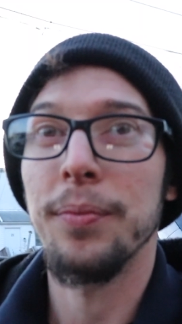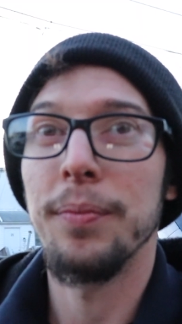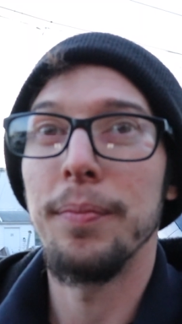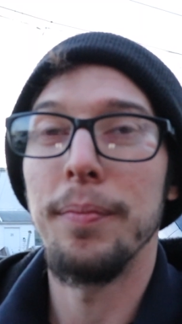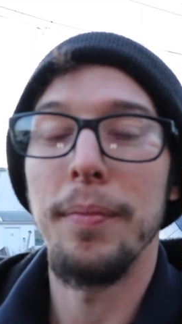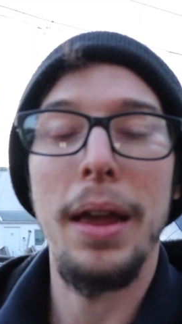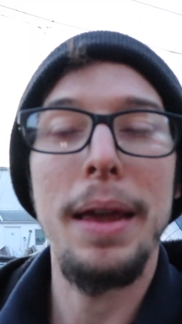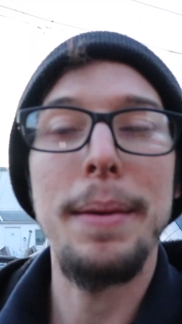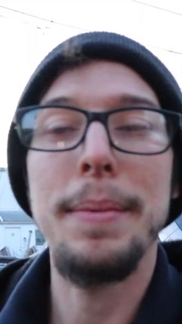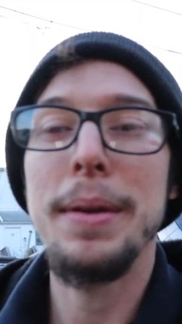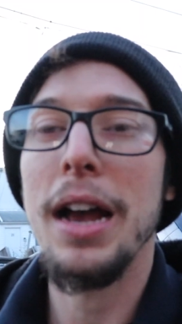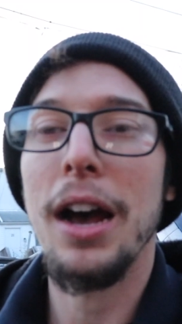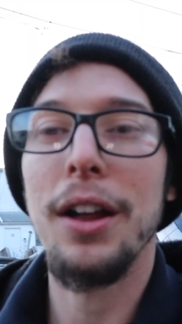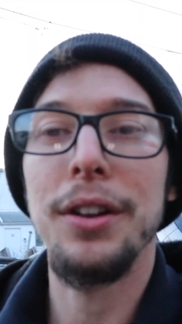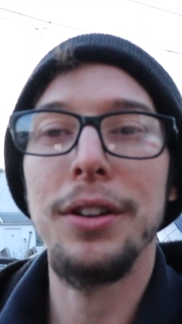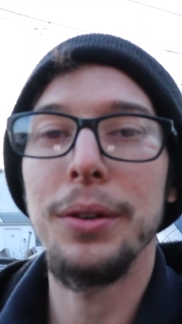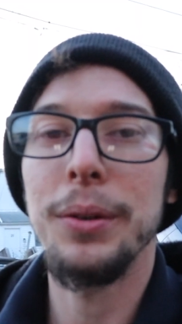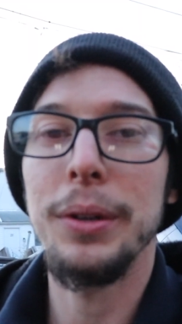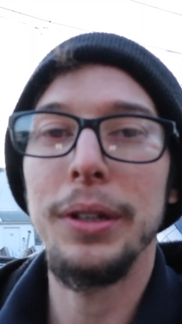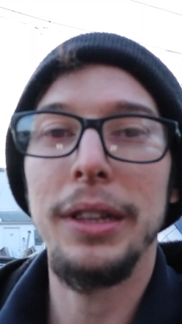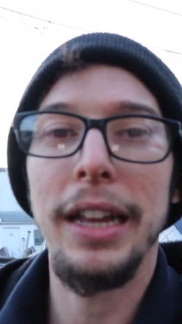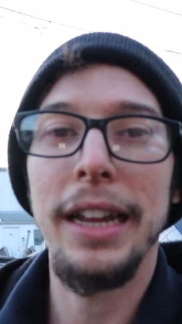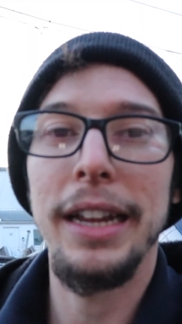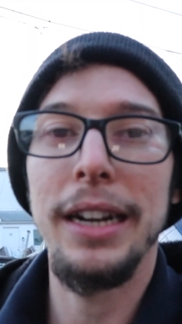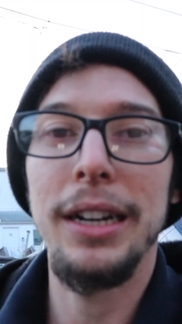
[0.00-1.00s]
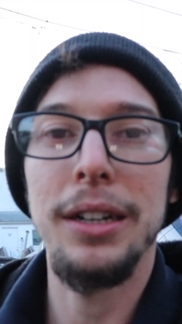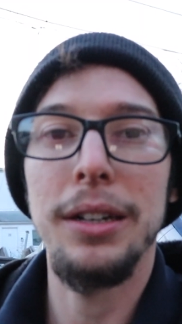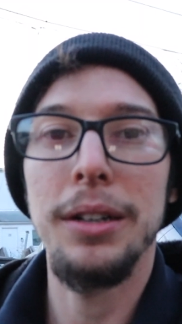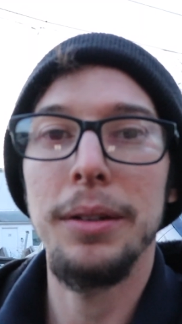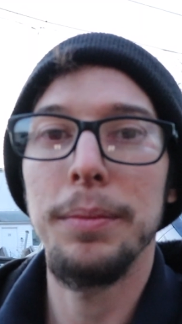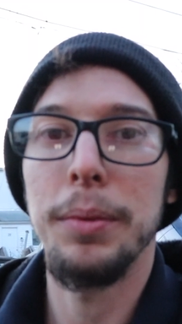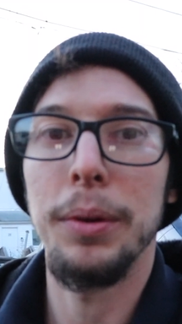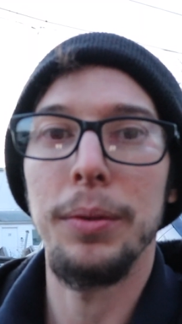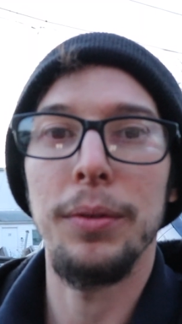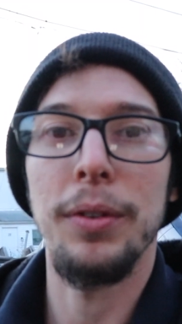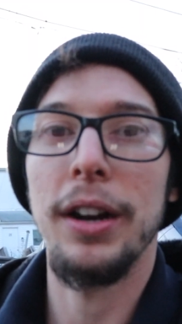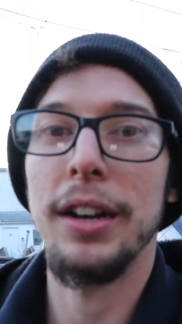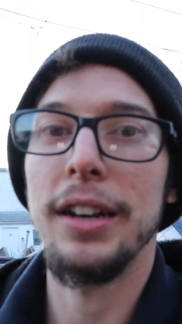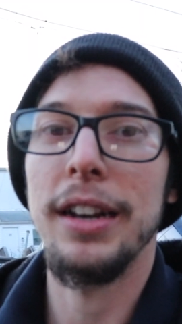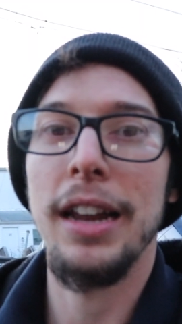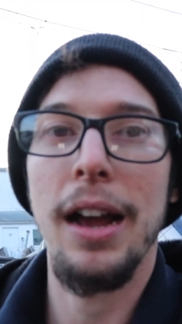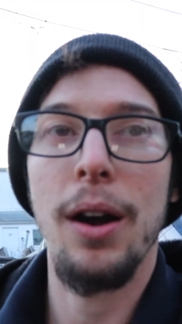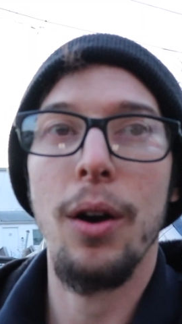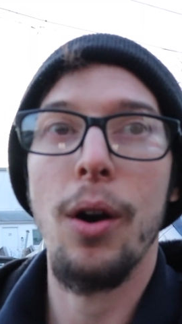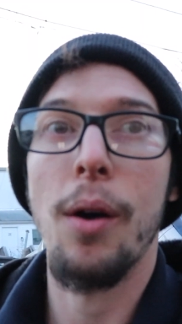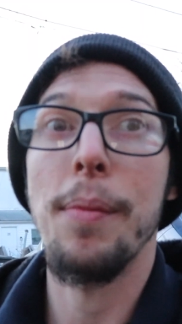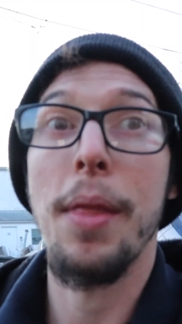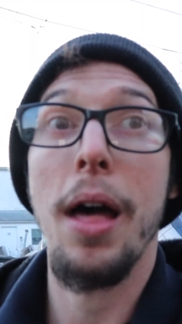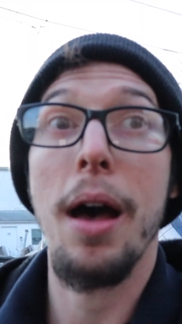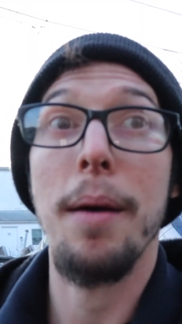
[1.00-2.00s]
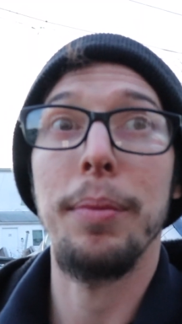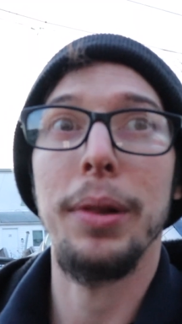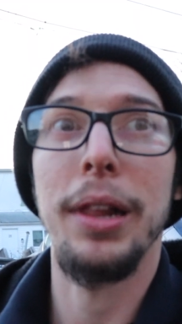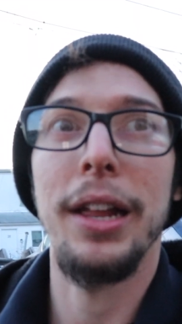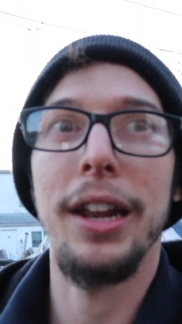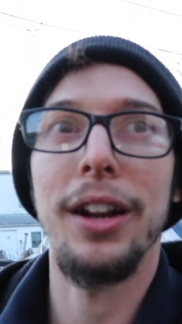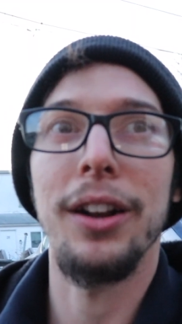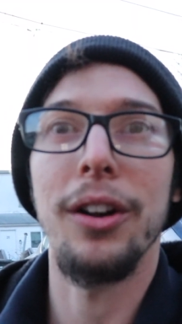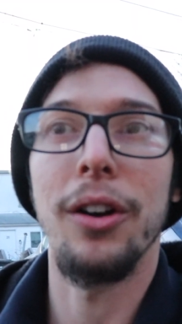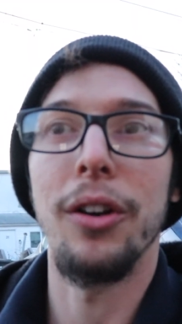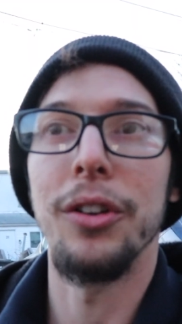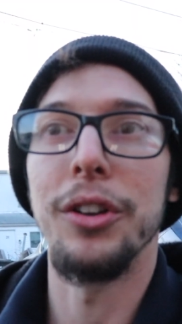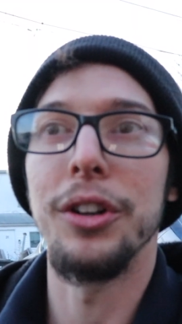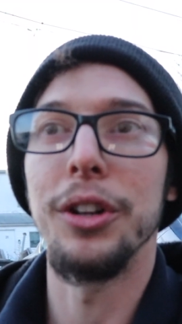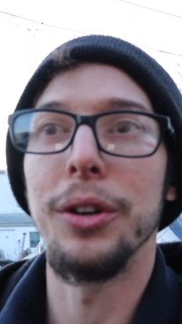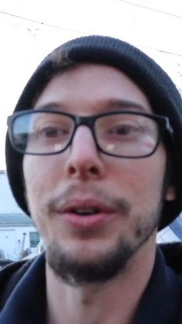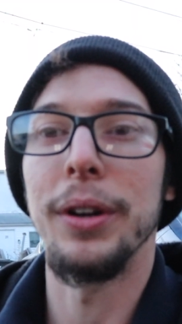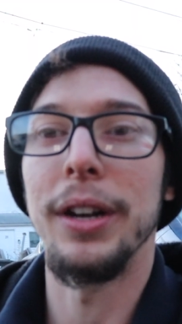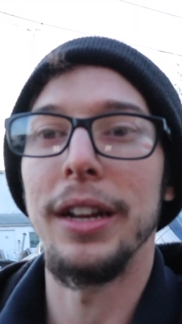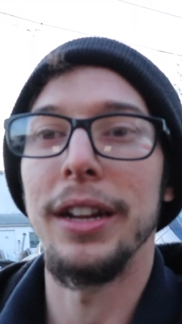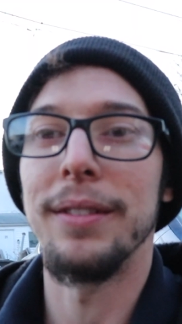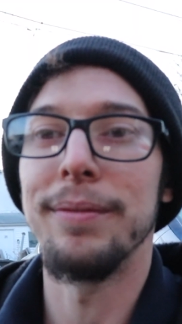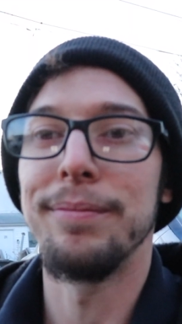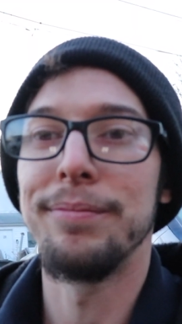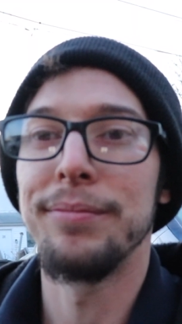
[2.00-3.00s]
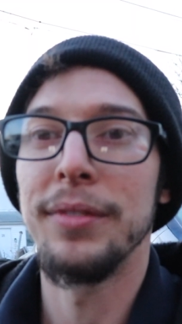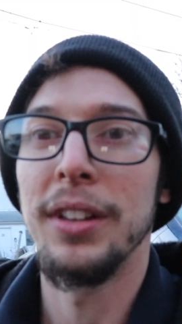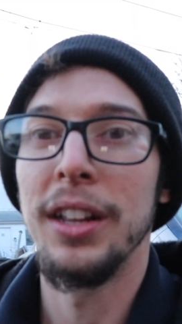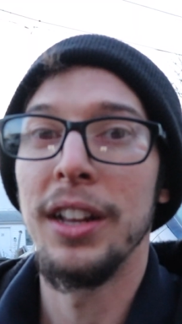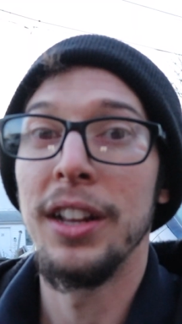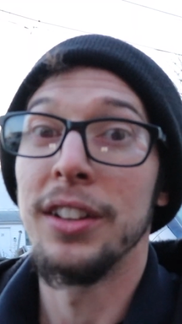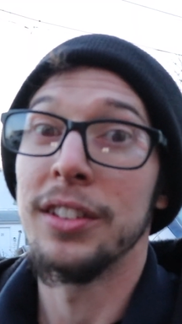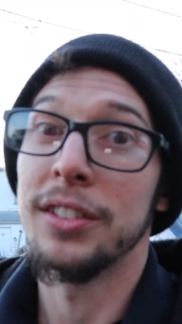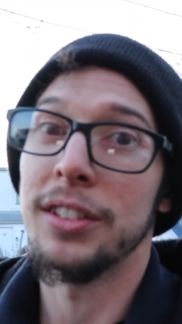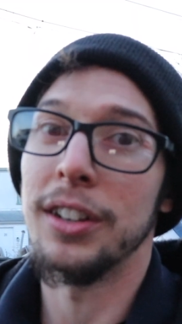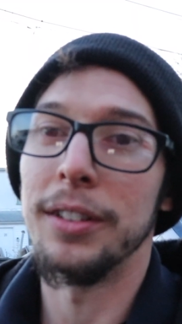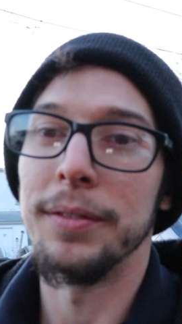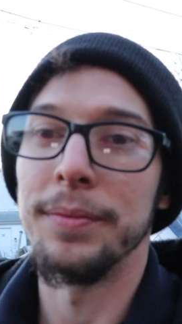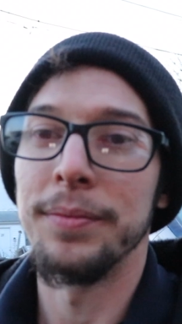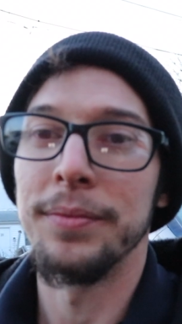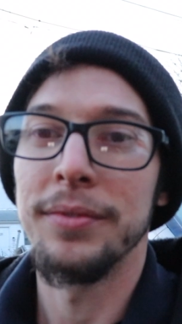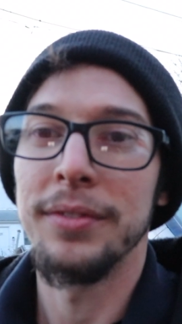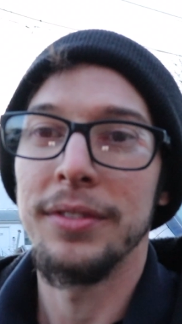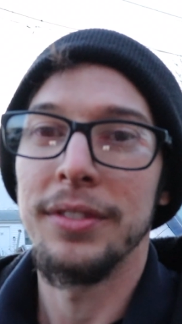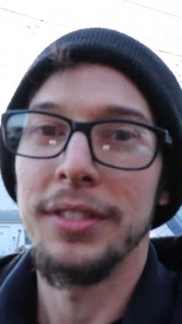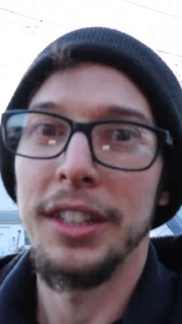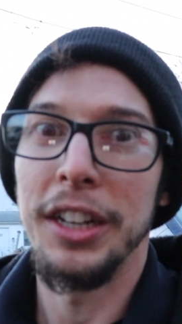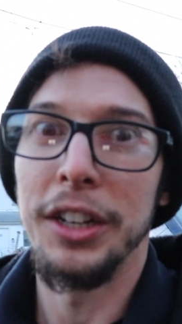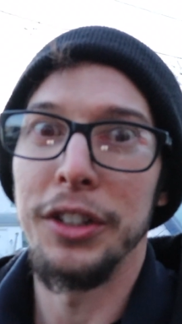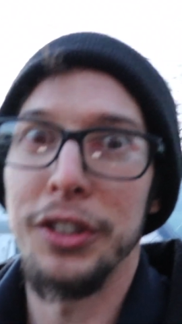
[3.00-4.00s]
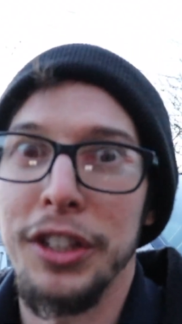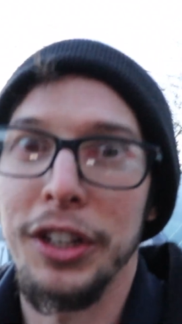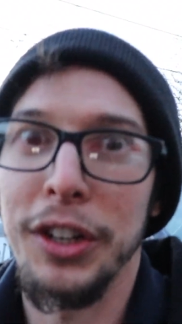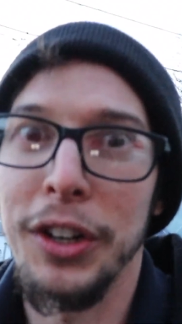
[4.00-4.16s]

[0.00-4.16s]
maybe I'll do it later, but right now I'm not planning on doing it. So here's the